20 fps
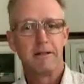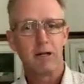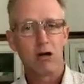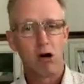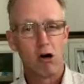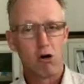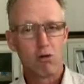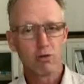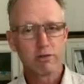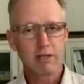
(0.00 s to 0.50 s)

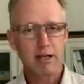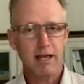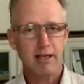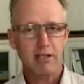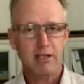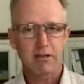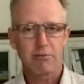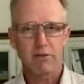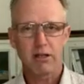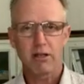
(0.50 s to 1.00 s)
Old
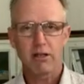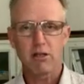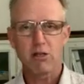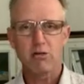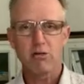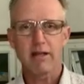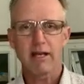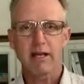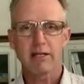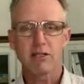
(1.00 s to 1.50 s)
Testament,
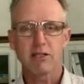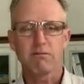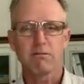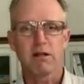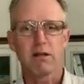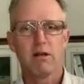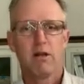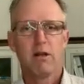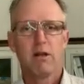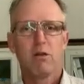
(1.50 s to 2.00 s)
New
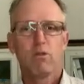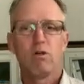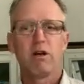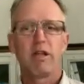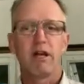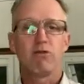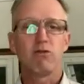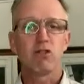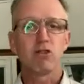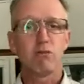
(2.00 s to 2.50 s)
Testament, where
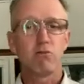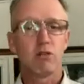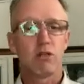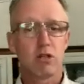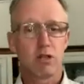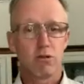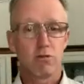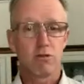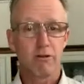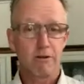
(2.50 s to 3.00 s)
there were some
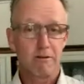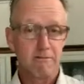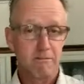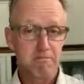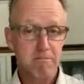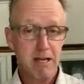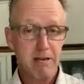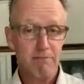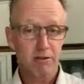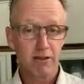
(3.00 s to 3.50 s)
children of
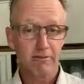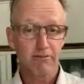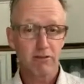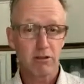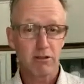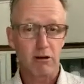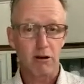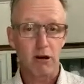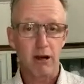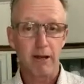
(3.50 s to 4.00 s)
people of
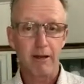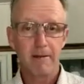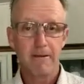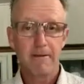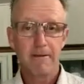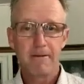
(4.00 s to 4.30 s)
God